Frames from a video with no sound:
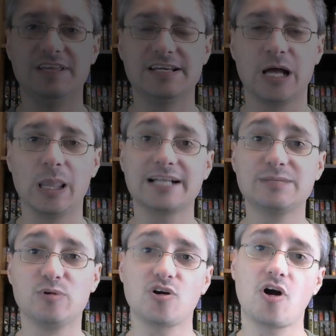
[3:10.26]
the
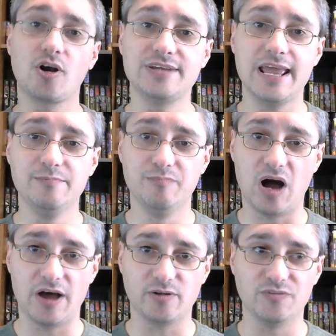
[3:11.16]
collectible card game
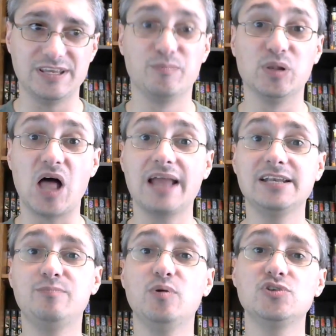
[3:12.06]
model, the
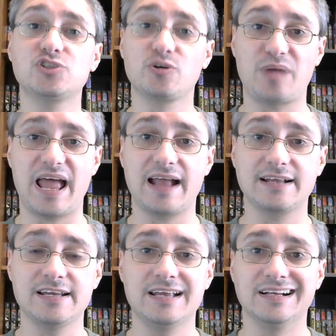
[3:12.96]
blind booster
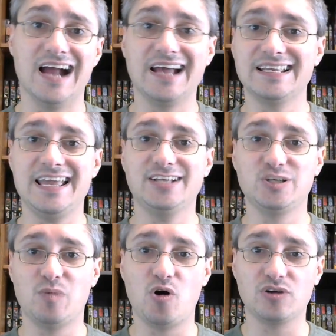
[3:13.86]
pack, gotta catch
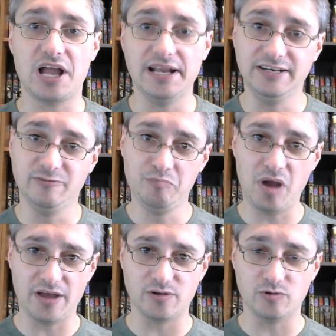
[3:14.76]
'em all kind of
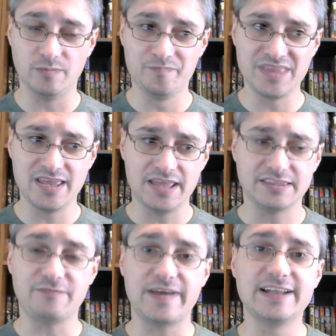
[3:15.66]
model
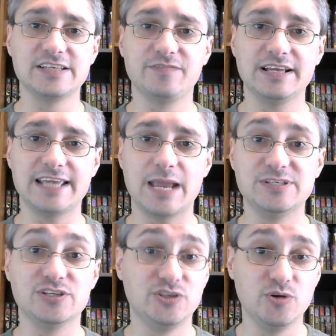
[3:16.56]
that Fantasy Flight
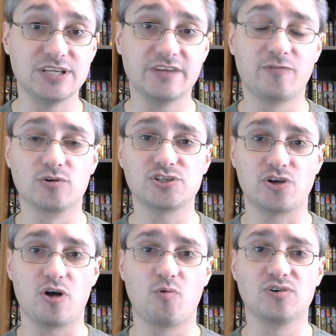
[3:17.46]
Games is using for
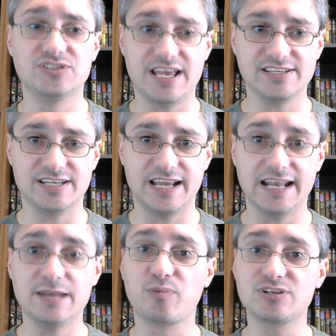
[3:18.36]
Star Wars Destiny,
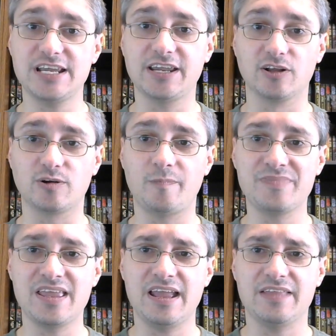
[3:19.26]
and in particular,
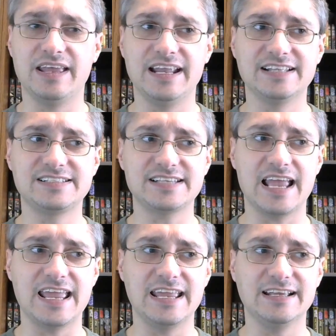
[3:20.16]
that it's
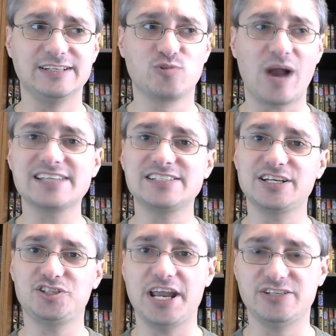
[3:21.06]
a
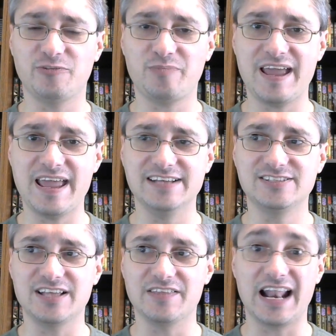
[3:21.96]
drastic change of
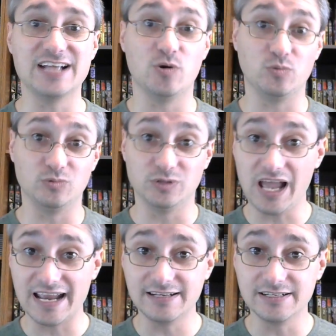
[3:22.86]
pace that I don't
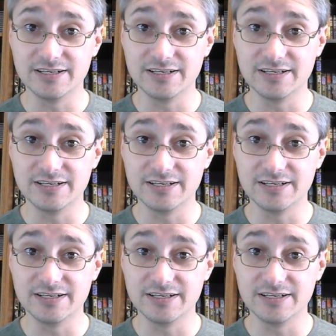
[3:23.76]
like